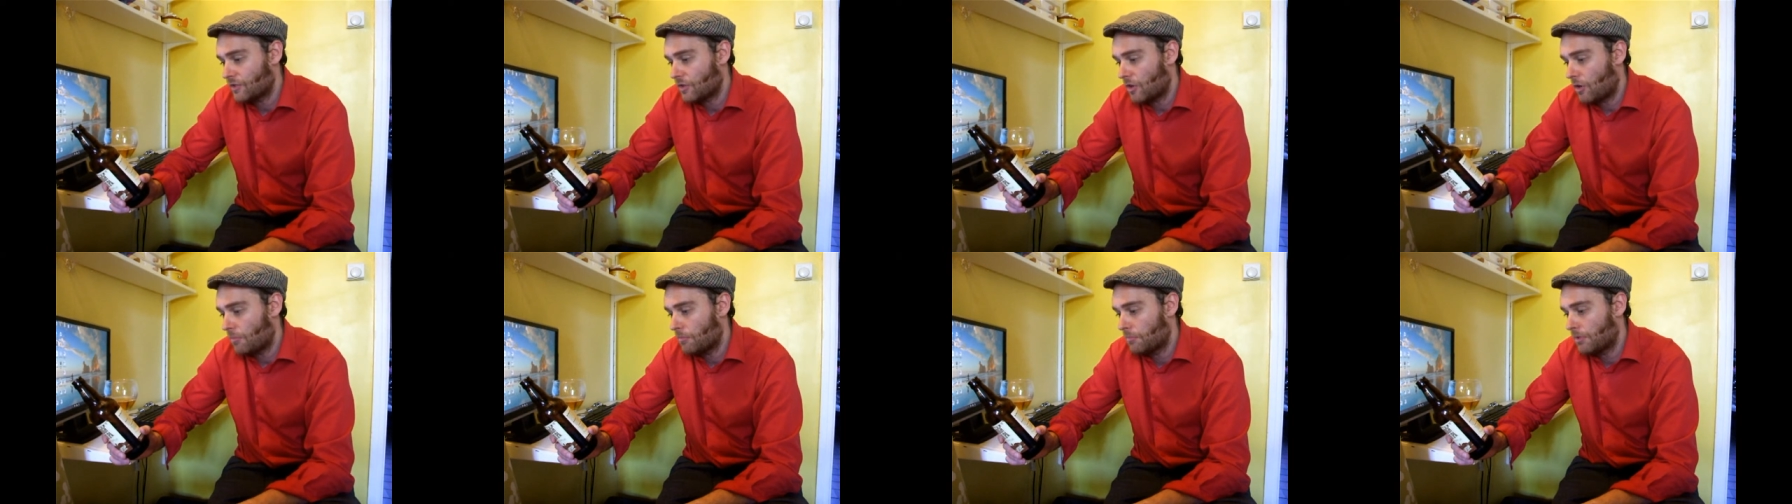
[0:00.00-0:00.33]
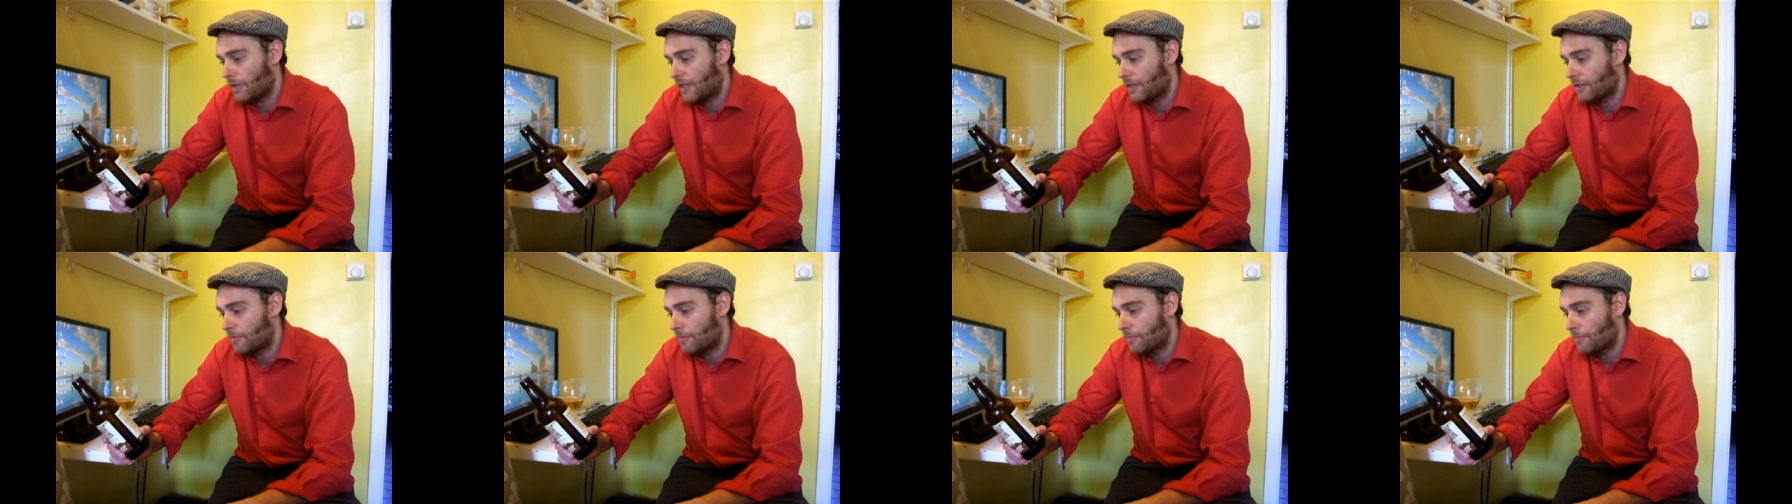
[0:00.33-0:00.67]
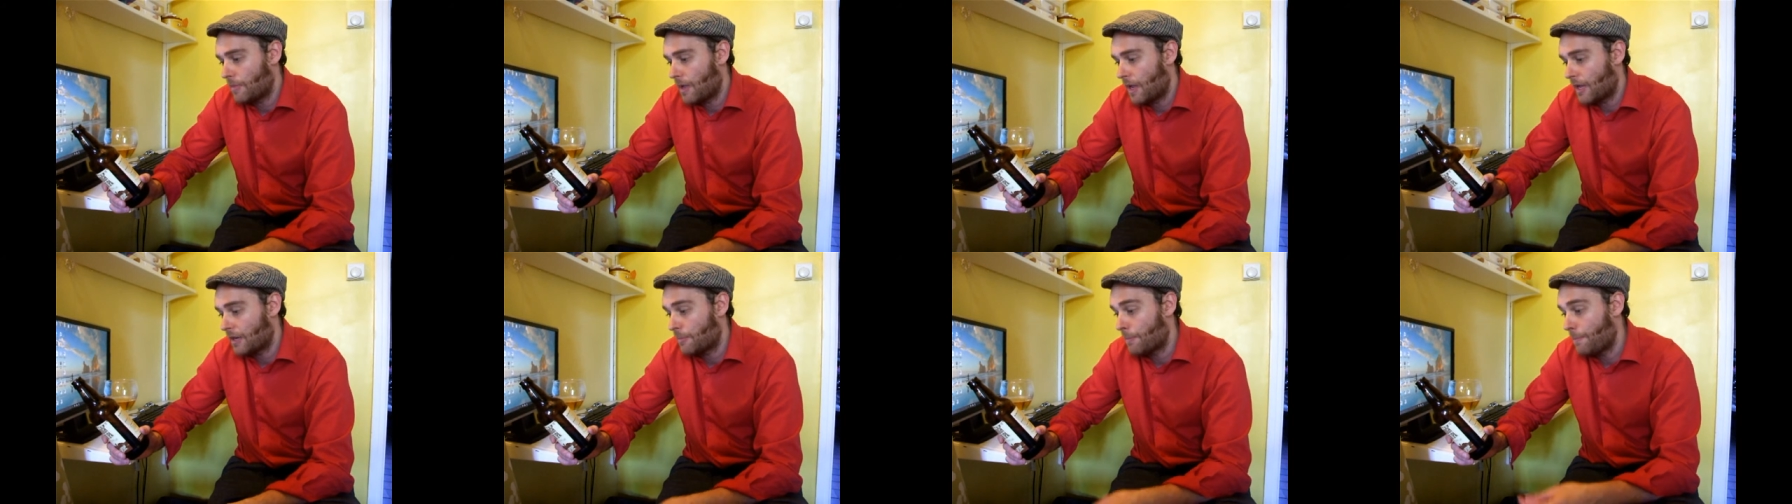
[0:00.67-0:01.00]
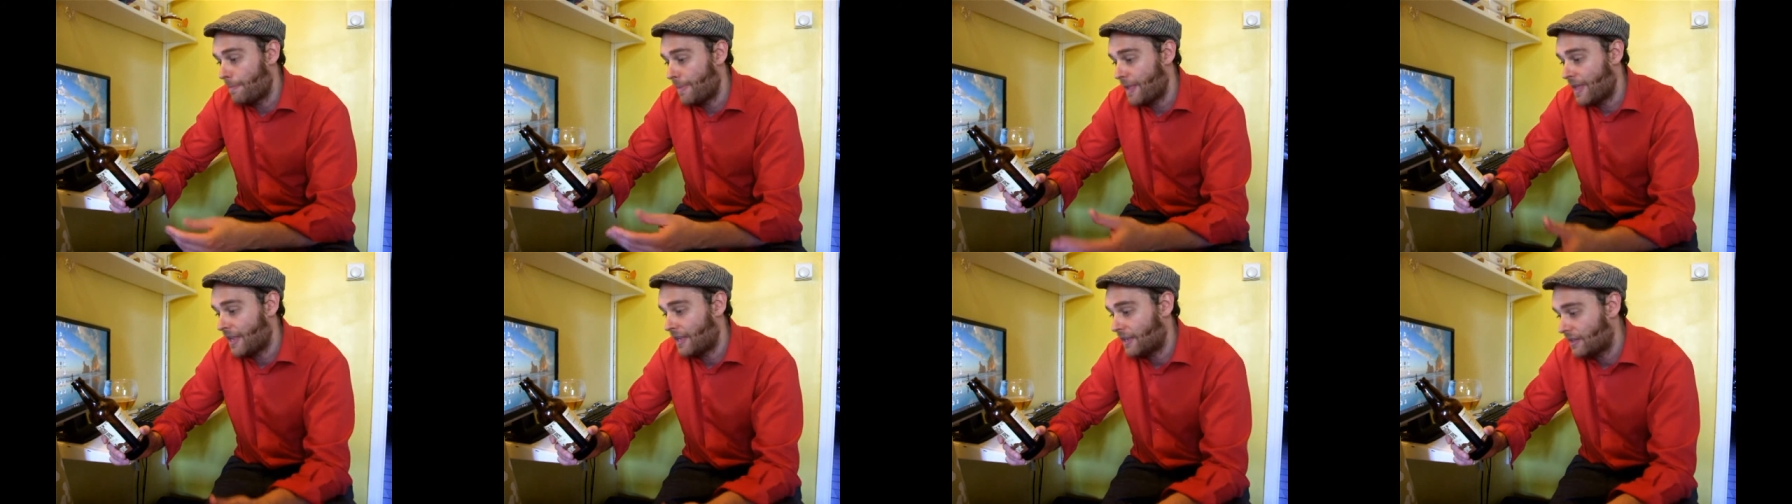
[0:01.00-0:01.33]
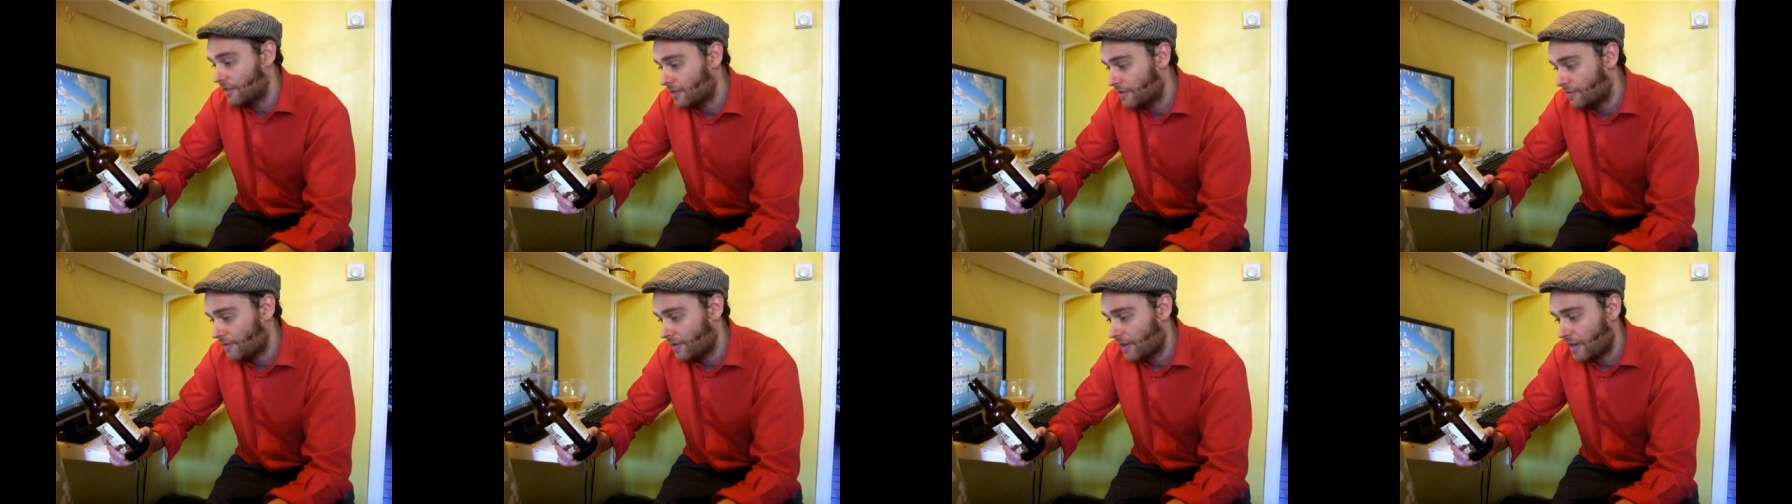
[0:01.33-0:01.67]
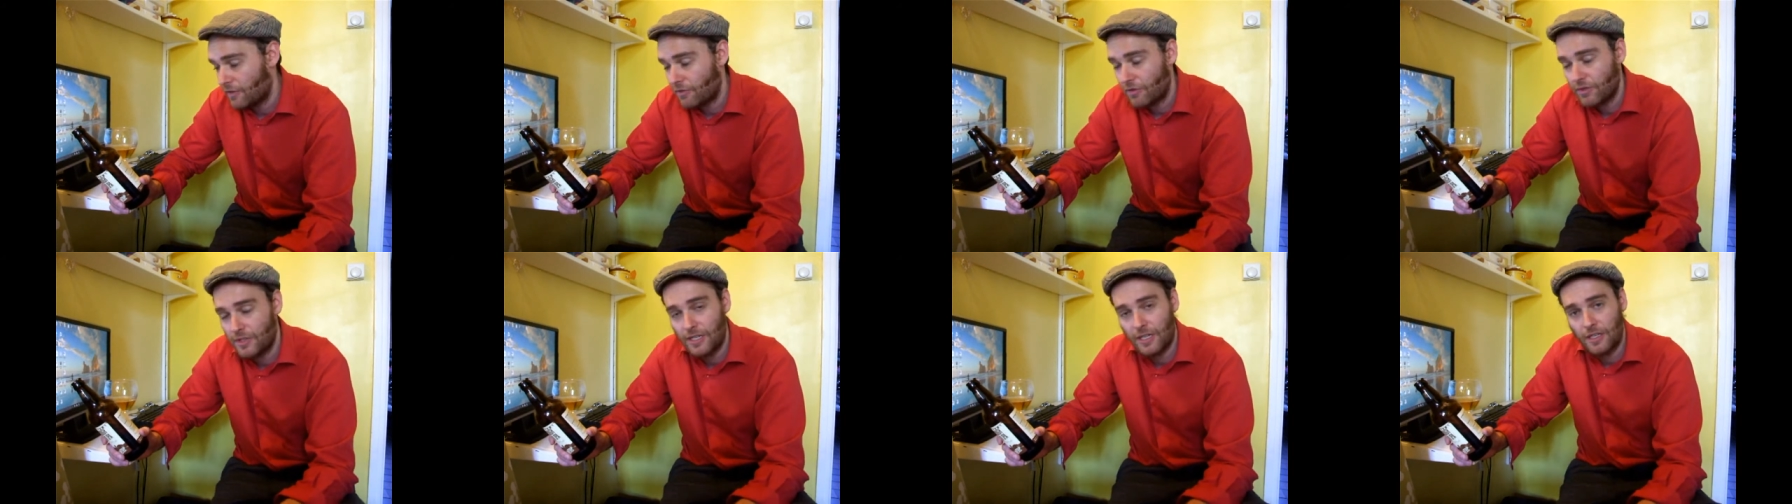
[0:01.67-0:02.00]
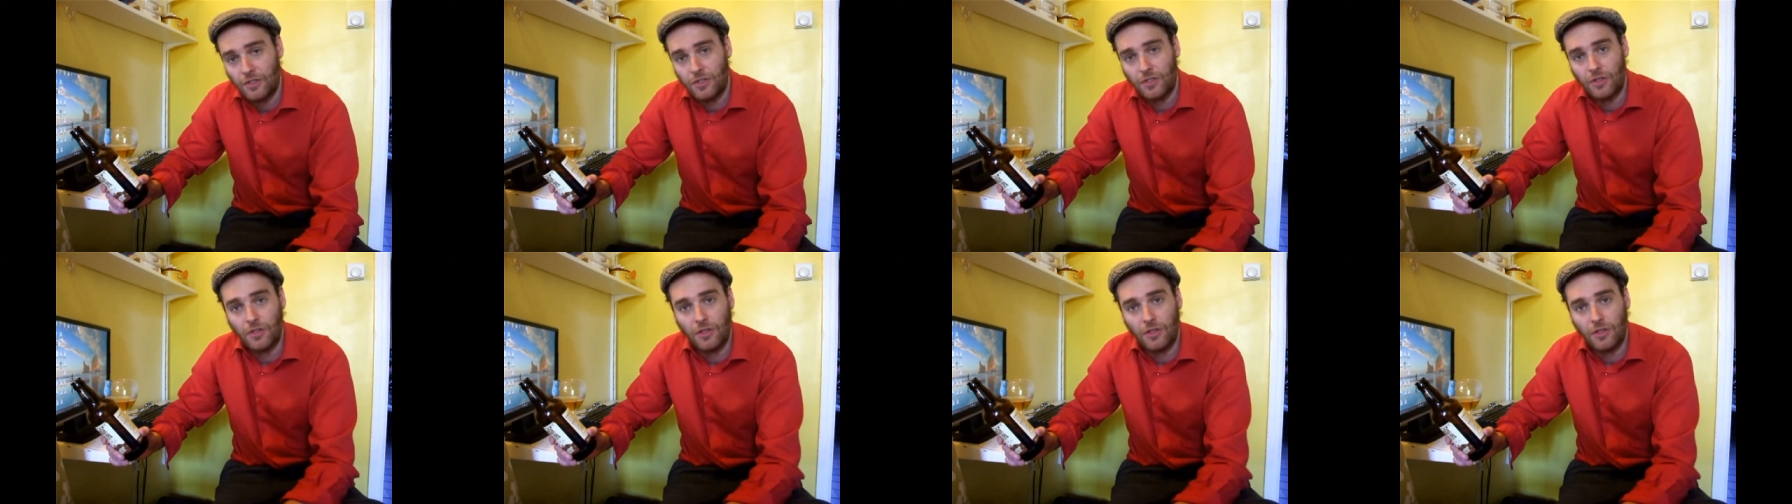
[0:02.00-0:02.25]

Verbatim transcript: hot blend and maize for retention.